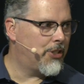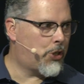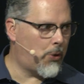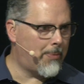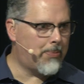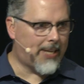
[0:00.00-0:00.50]

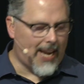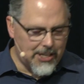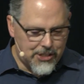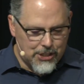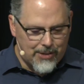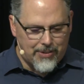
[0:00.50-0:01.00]
Two
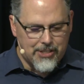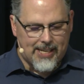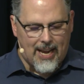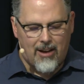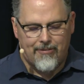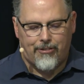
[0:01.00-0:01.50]
implications of this
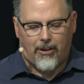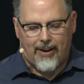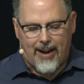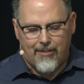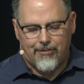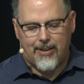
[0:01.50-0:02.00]
account for our
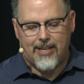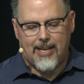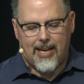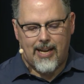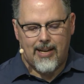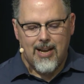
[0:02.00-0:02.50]

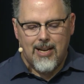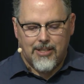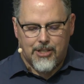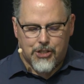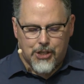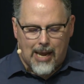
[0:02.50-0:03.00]
everyday
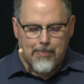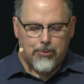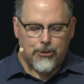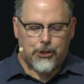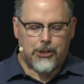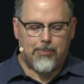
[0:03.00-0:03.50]

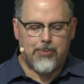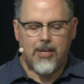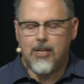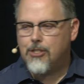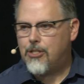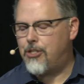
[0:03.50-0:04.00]
discipleship
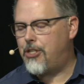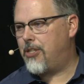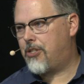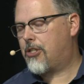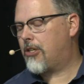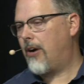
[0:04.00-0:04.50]
to
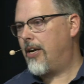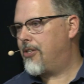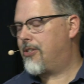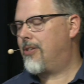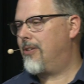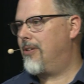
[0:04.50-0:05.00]
Jesus
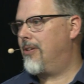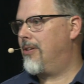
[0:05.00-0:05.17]
Christ.